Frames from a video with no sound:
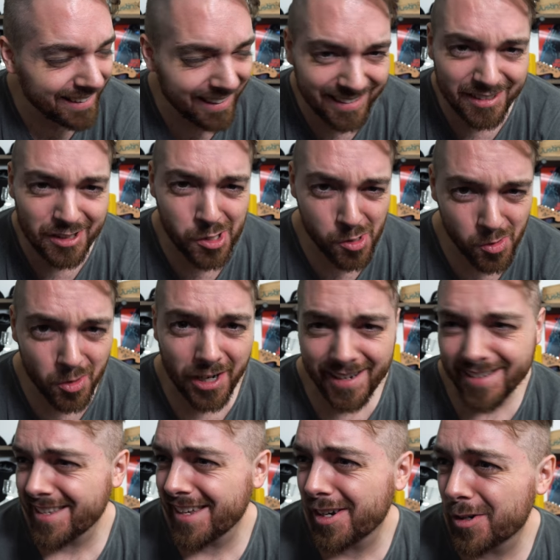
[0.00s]
not too
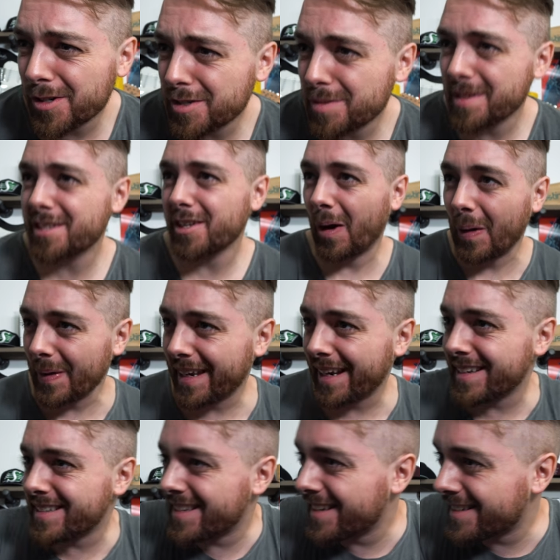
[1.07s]
crazy Christmas
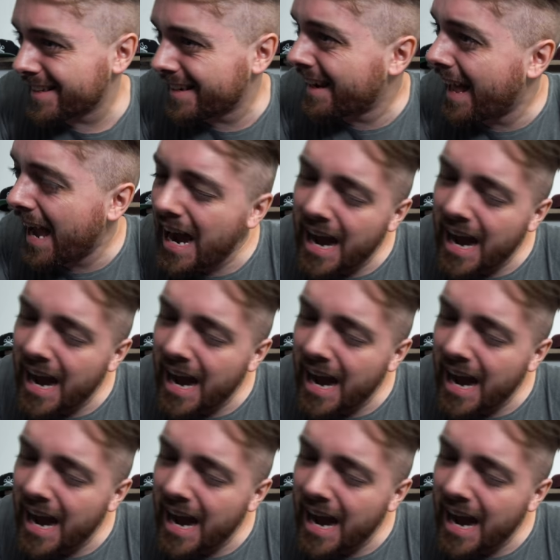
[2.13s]
holiday season.